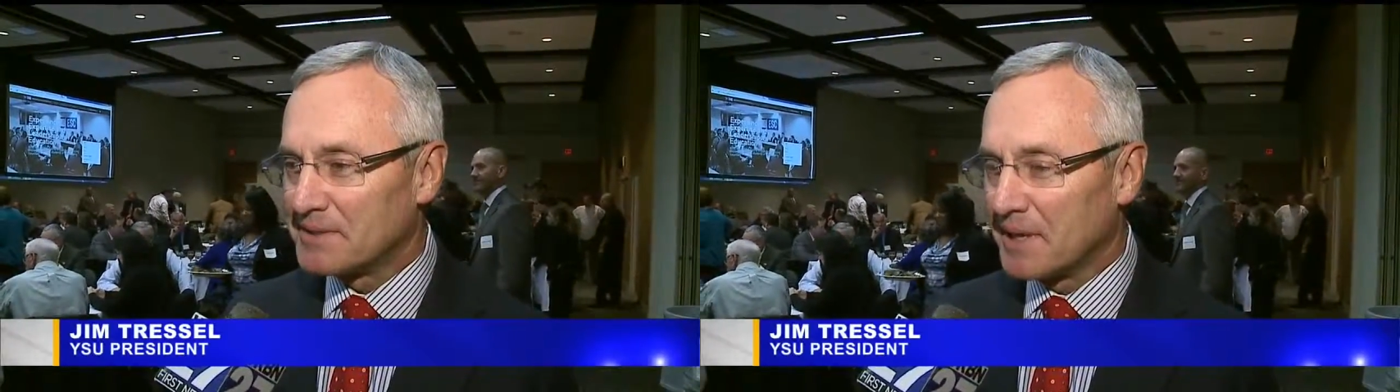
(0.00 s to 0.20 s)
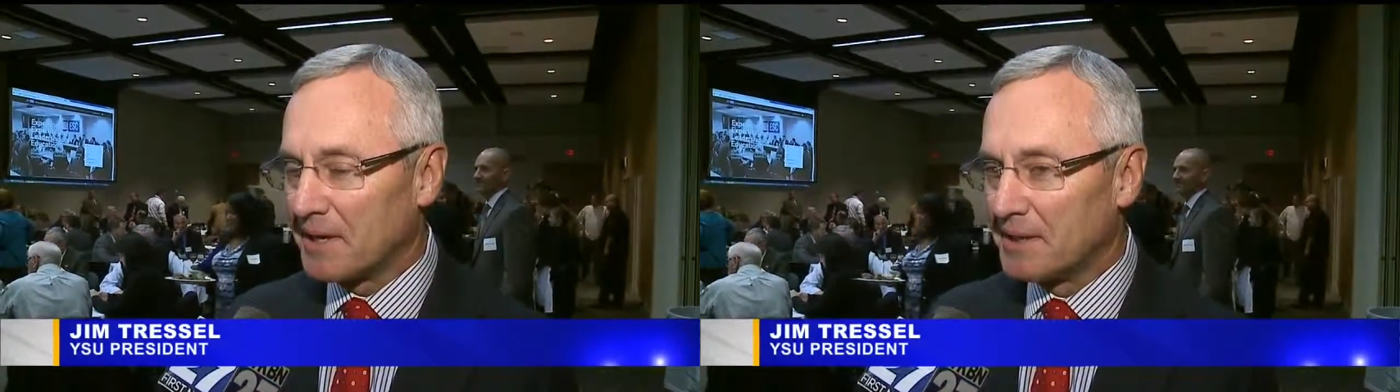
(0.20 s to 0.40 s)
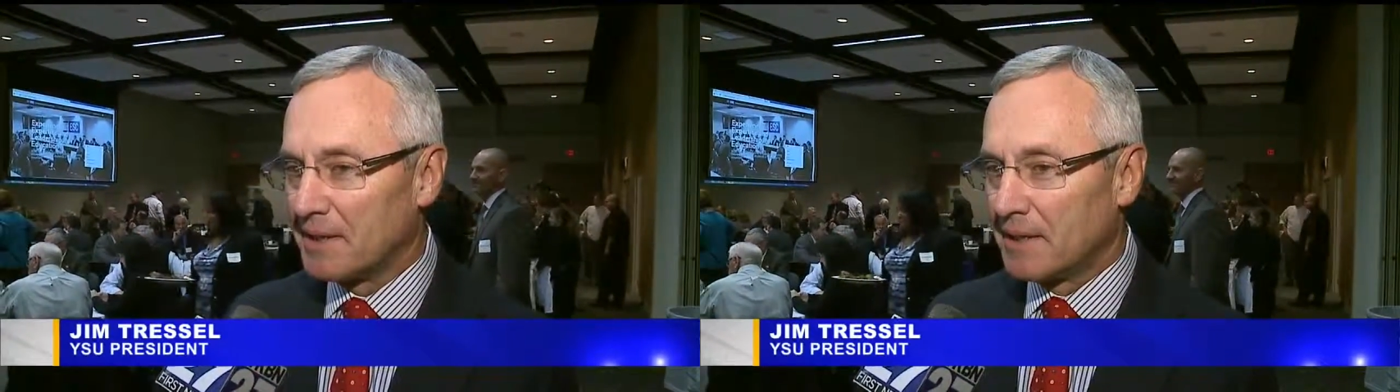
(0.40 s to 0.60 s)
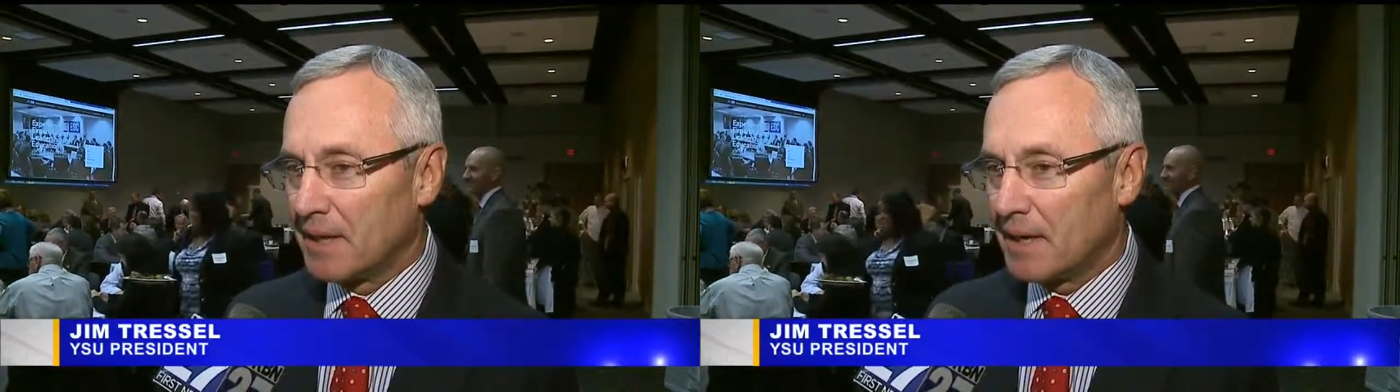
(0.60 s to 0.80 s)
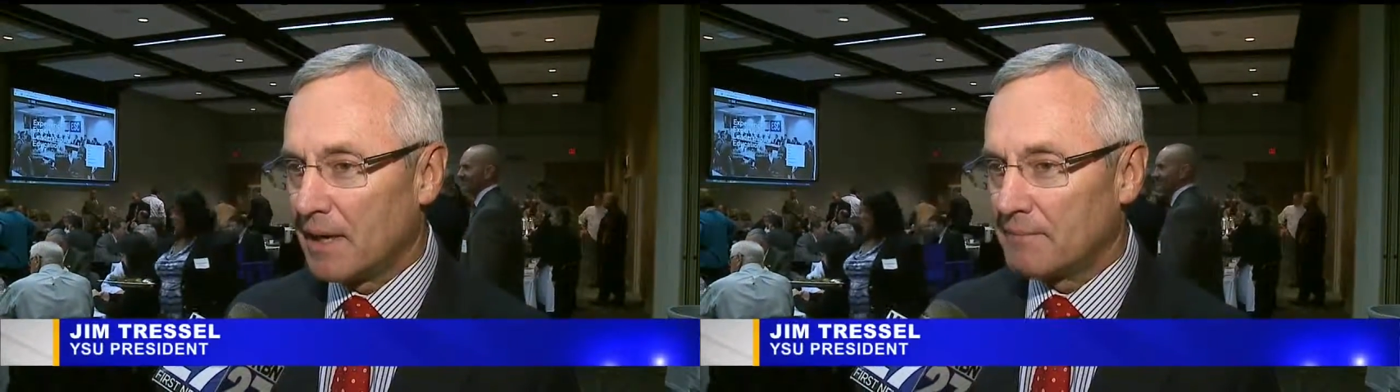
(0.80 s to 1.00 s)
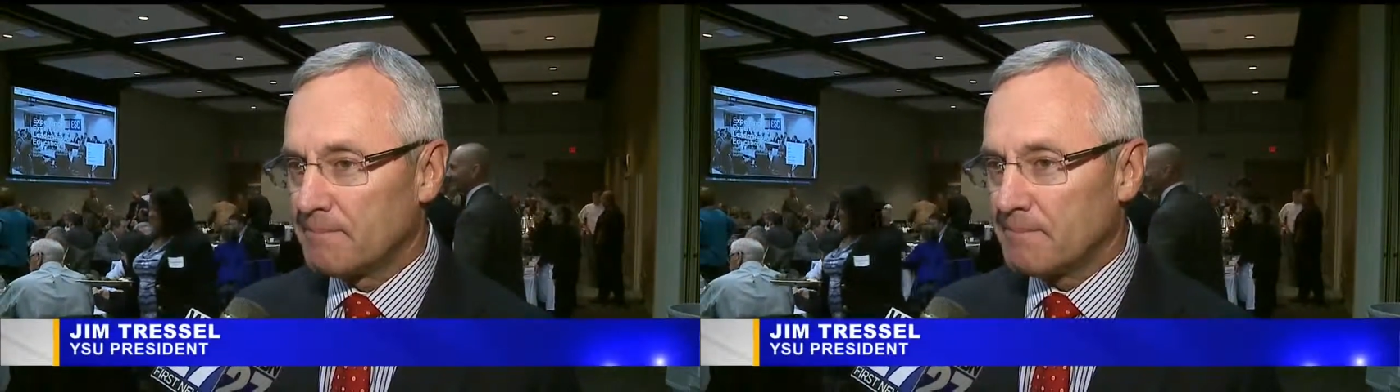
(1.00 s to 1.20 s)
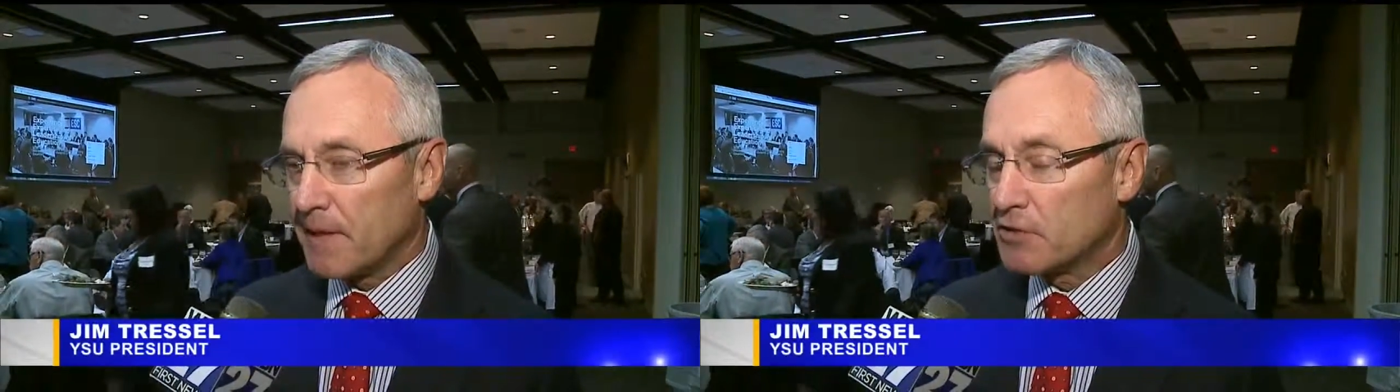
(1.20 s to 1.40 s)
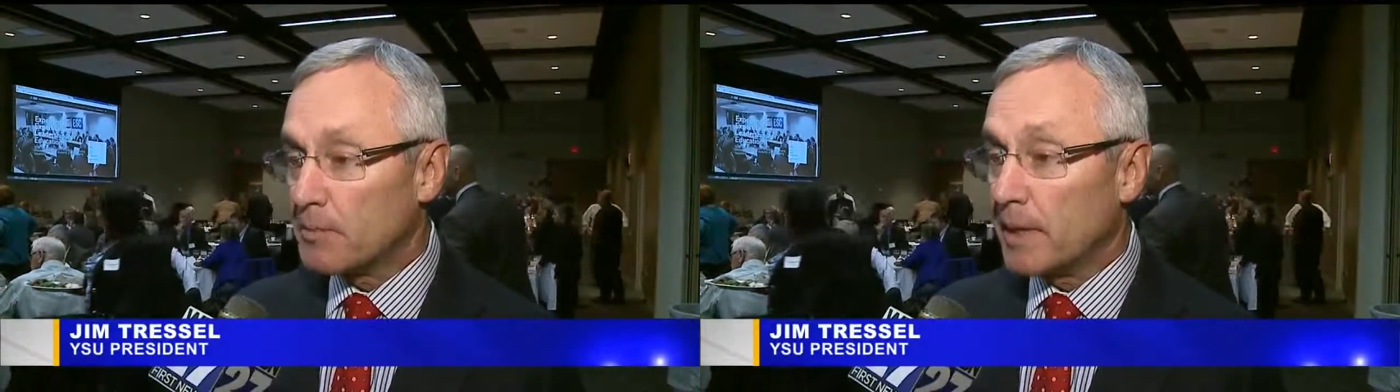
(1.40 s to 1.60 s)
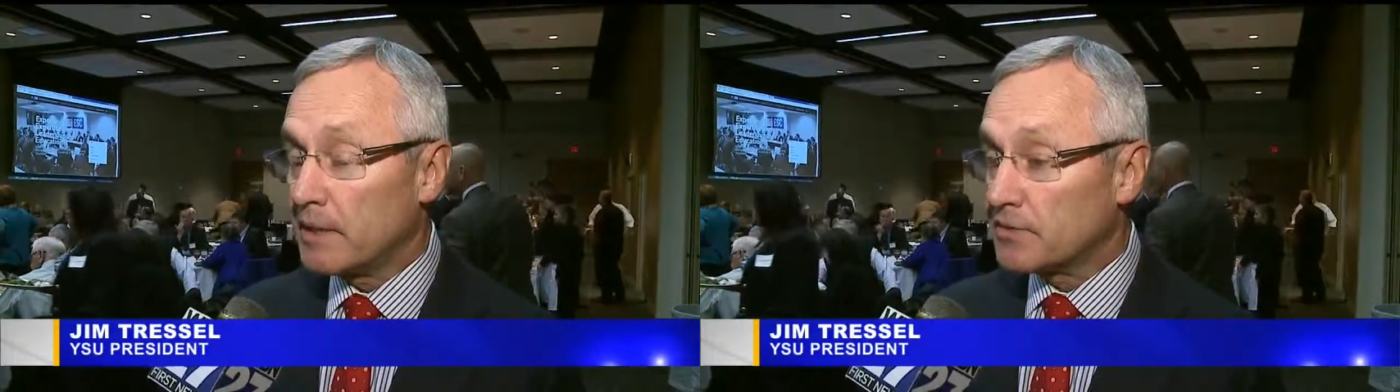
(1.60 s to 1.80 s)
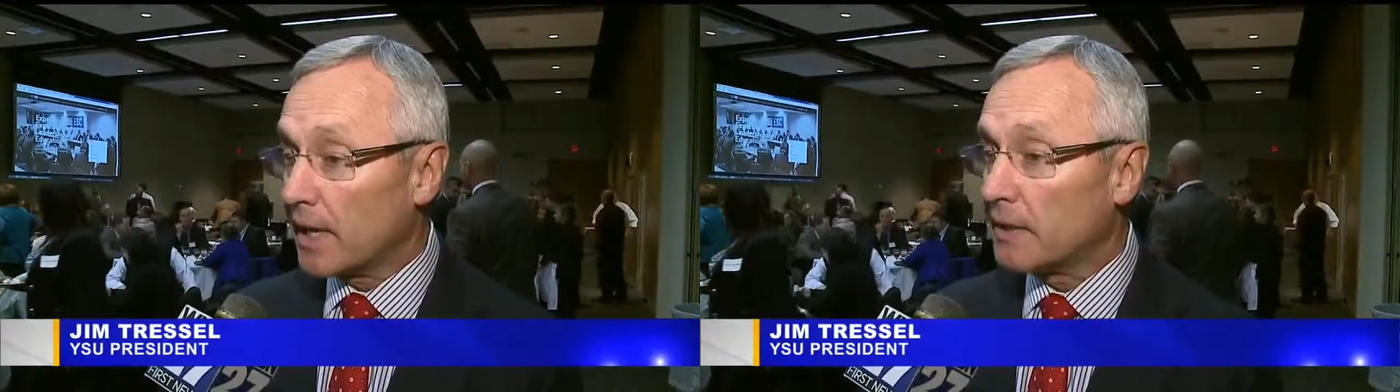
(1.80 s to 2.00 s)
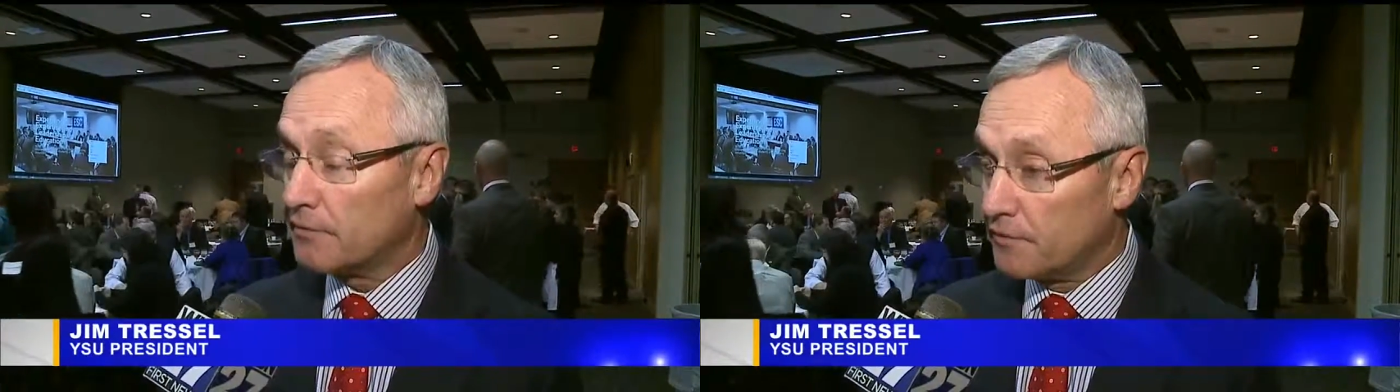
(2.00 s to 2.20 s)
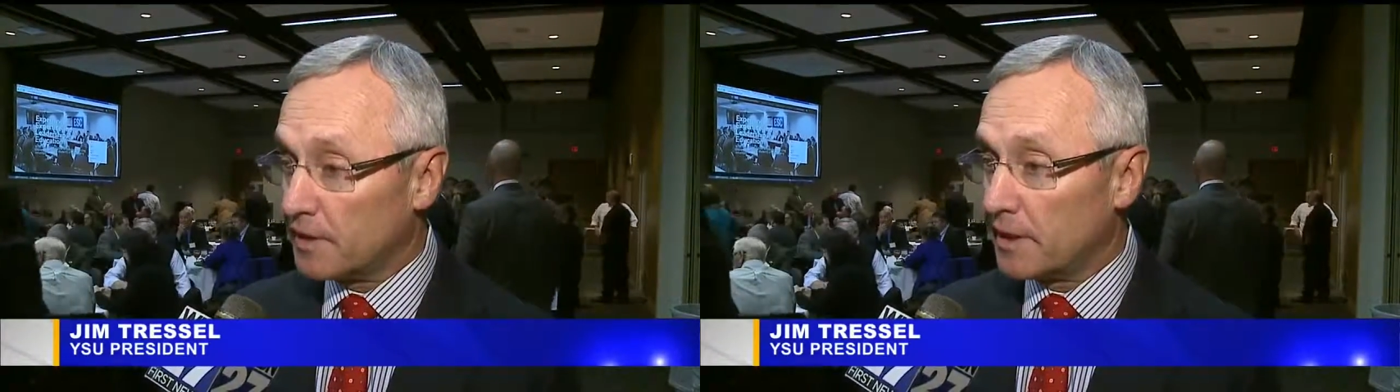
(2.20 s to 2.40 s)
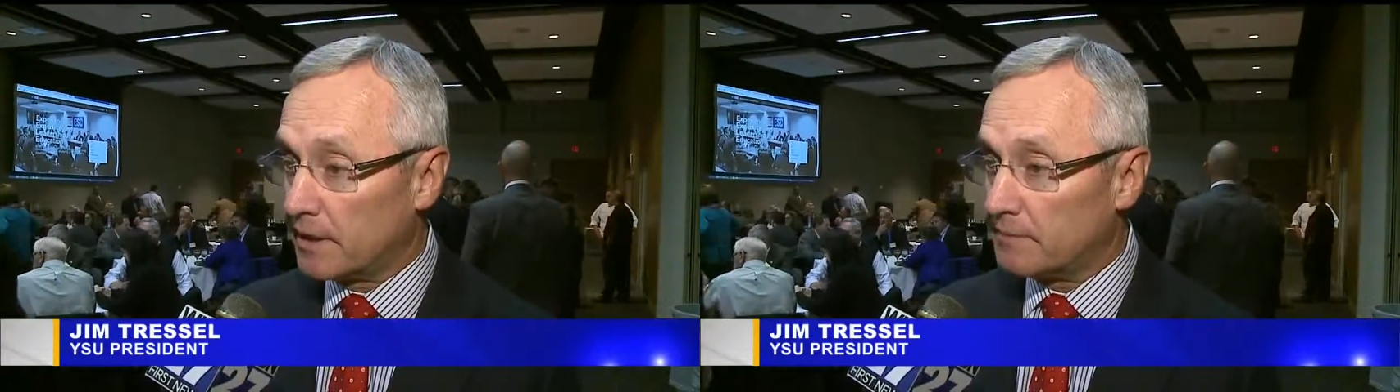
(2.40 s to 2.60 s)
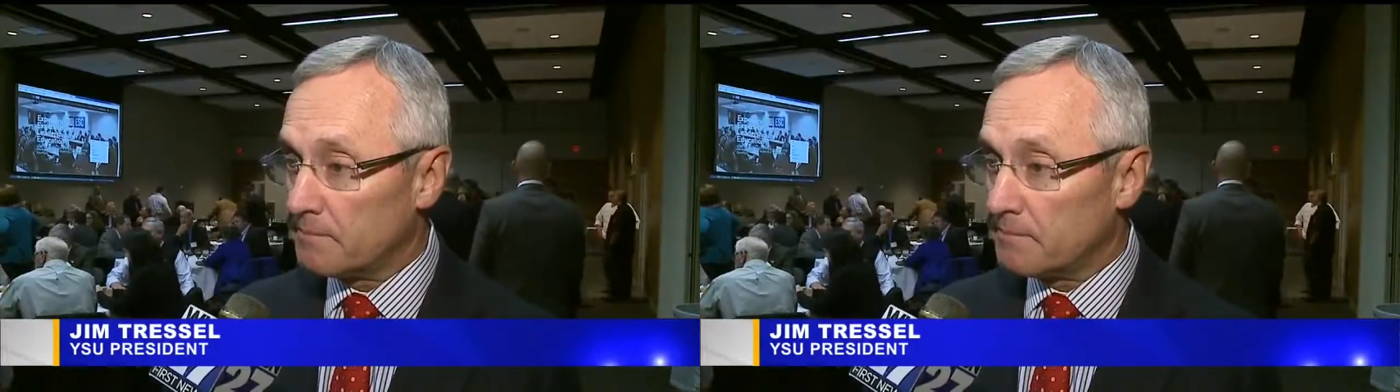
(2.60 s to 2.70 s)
Uh, uh, as many as I can fit in.